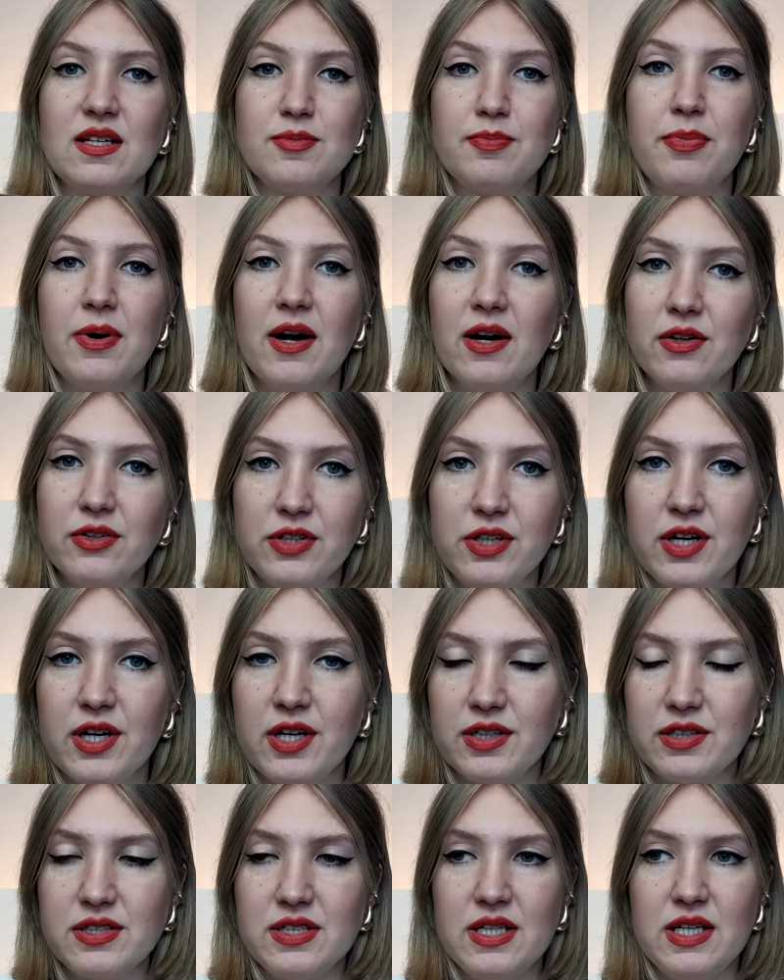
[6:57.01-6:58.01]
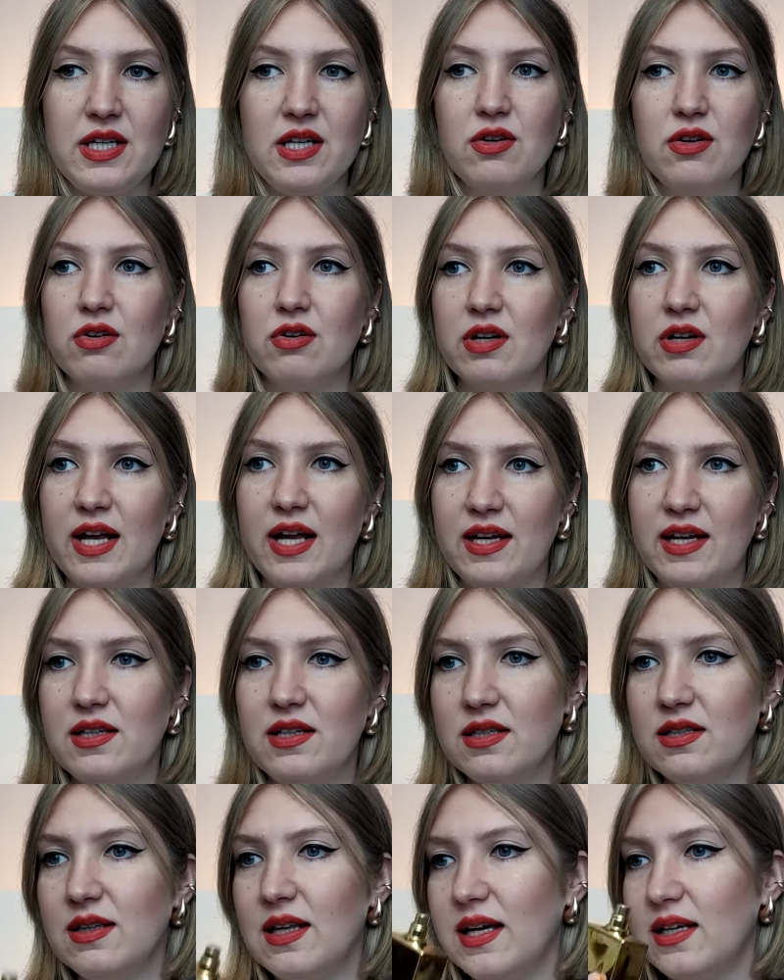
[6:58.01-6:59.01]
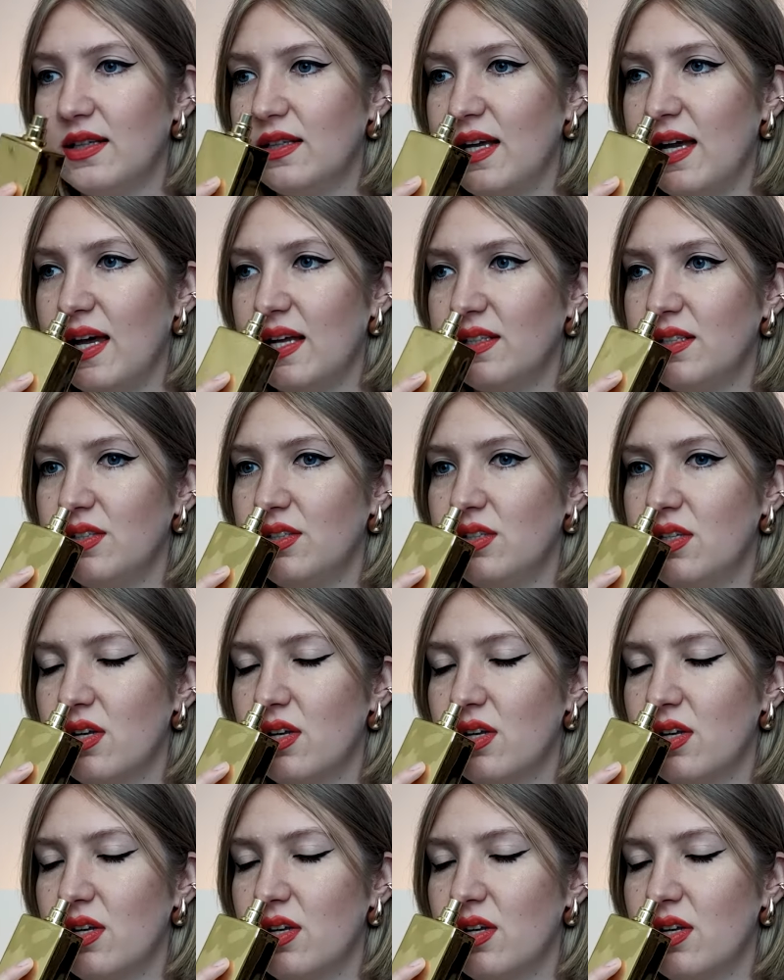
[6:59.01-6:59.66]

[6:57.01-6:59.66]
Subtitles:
is barnyardy or anything like that.